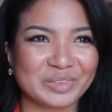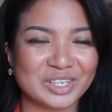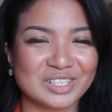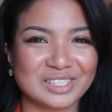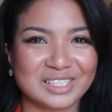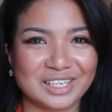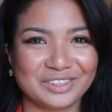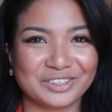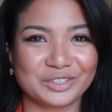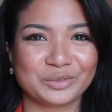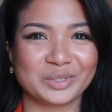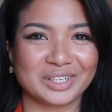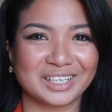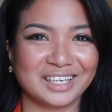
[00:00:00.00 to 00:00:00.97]

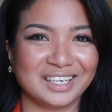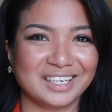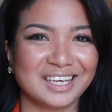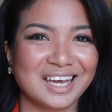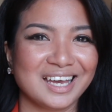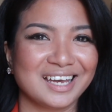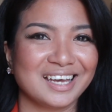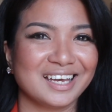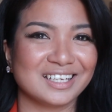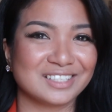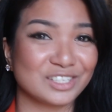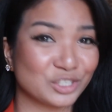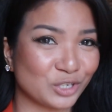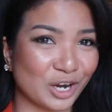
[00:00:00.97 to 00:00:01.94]
consider working
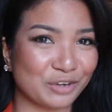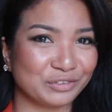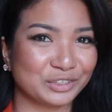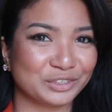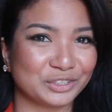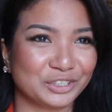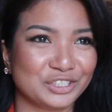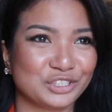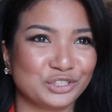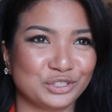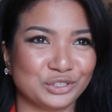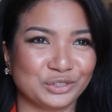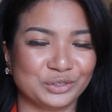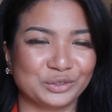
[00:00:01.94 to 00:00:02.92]
as a travel nurse
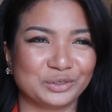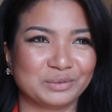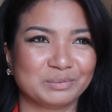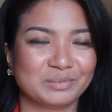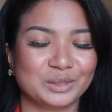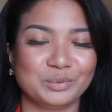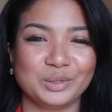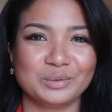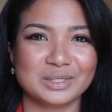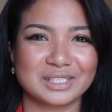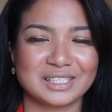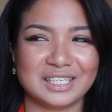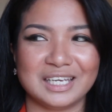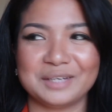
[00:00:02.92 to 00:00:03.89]
too. But we will
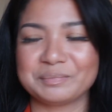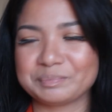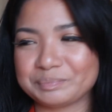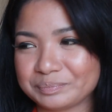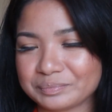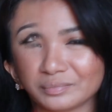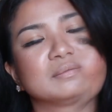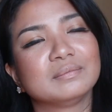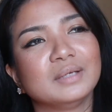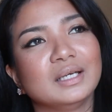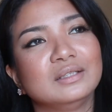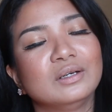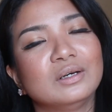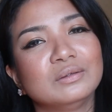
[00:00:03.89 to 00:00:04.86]
see.
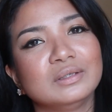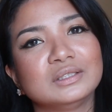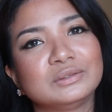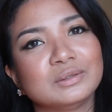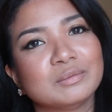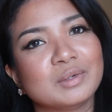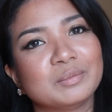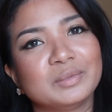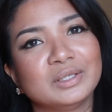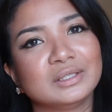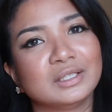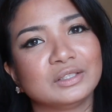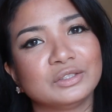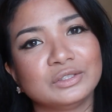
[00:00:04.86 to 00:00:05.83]
And always remember
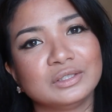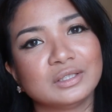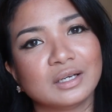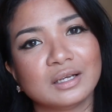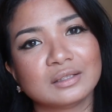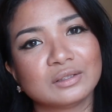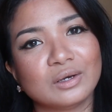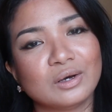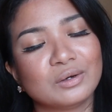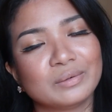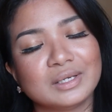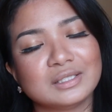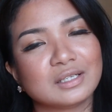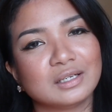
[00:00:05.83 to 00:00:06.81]
that you're not
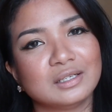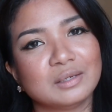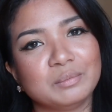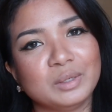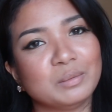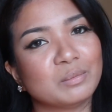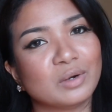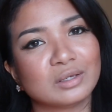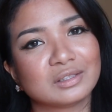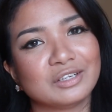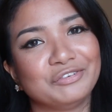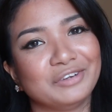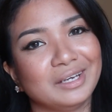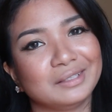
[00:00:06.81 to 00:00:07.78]
always gonna be
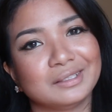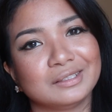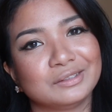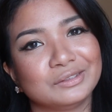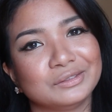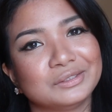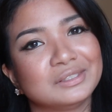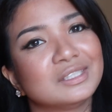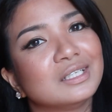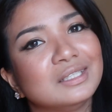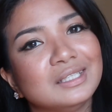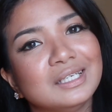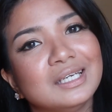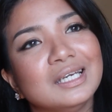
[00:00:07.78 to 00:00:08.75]
motivated to
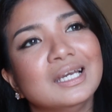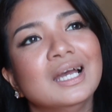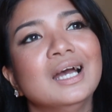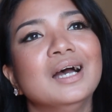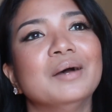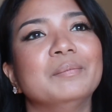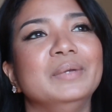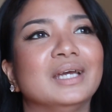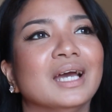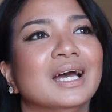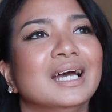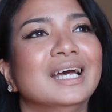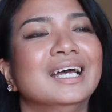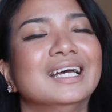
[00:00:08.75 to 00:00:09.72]
study,
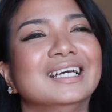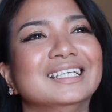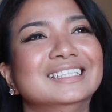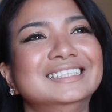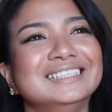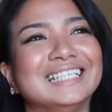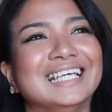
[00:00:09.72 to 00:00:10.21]
because